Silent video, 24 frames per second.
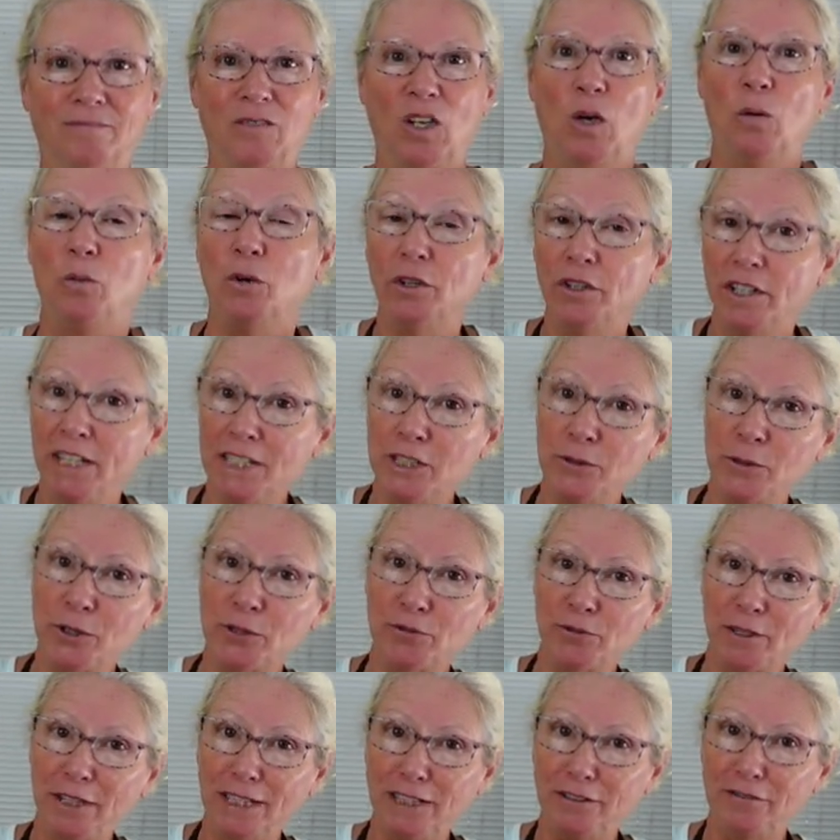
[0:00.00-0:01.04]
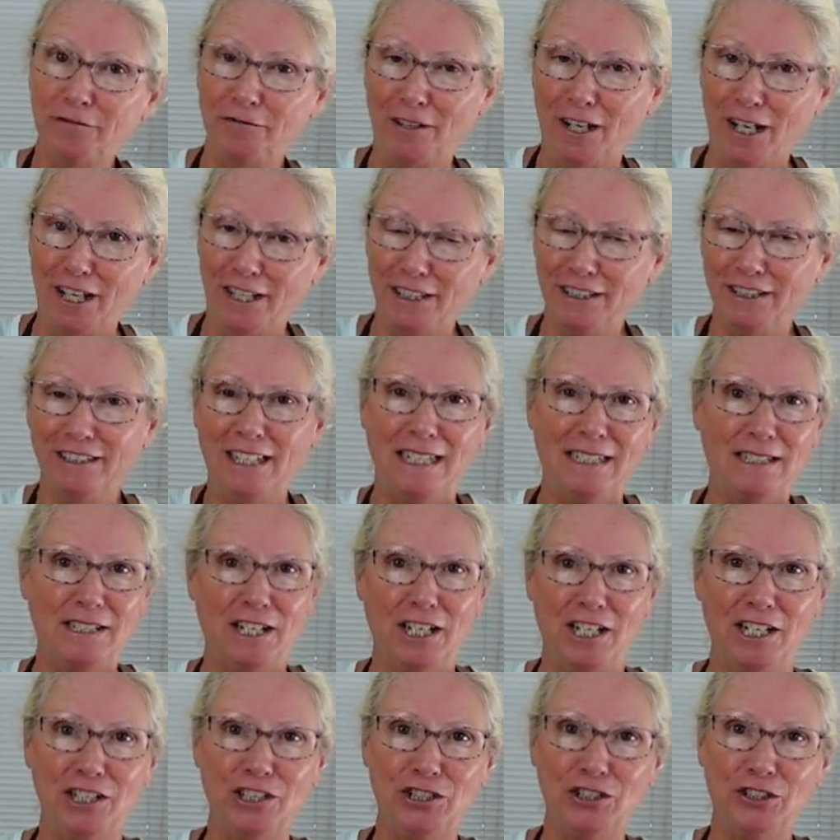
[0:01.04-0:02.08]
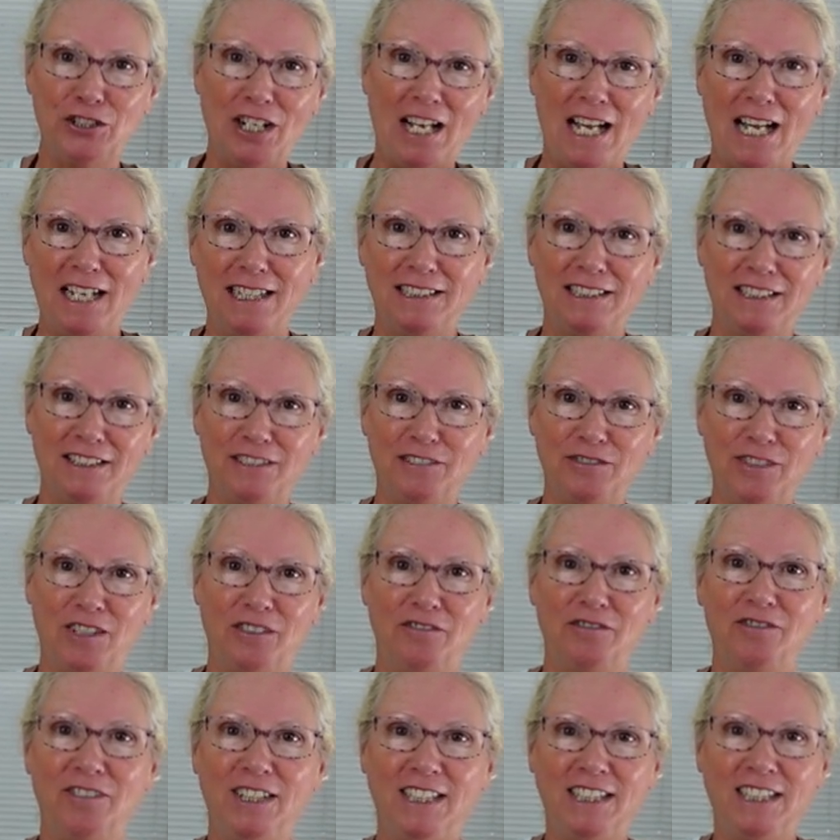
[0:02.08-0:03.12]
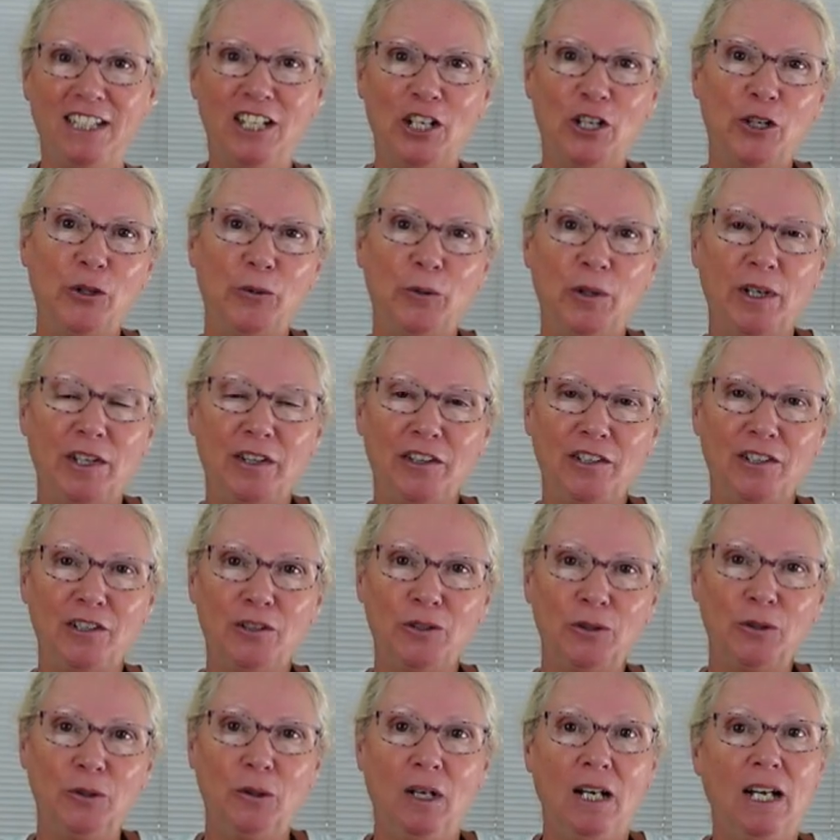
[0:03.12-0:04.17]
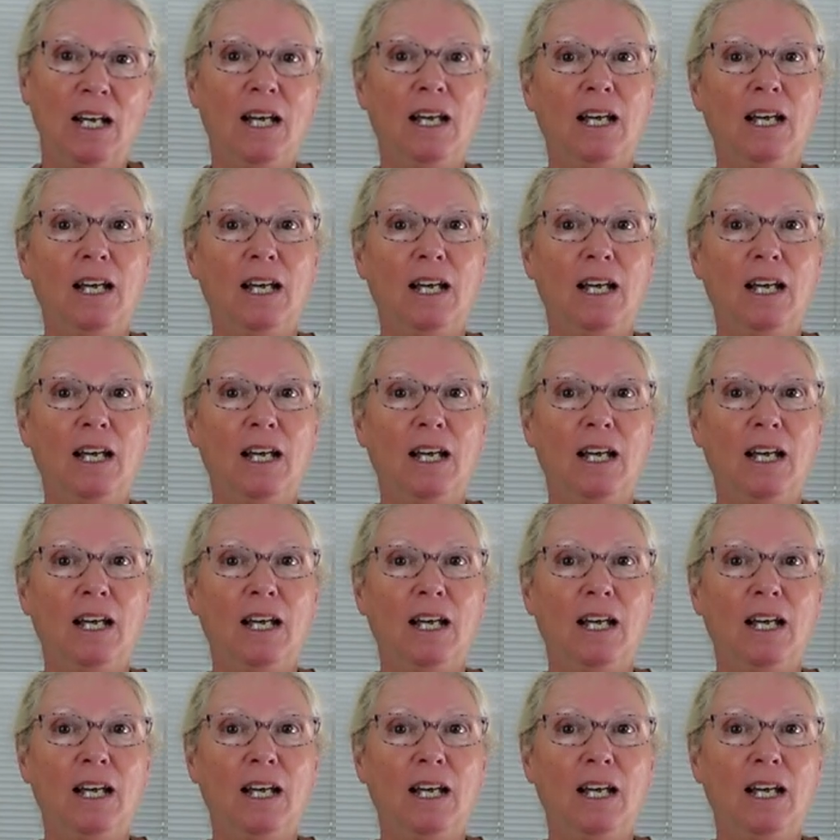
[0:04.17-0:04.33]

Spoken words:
Well, this was really fun, nice interactive video with you.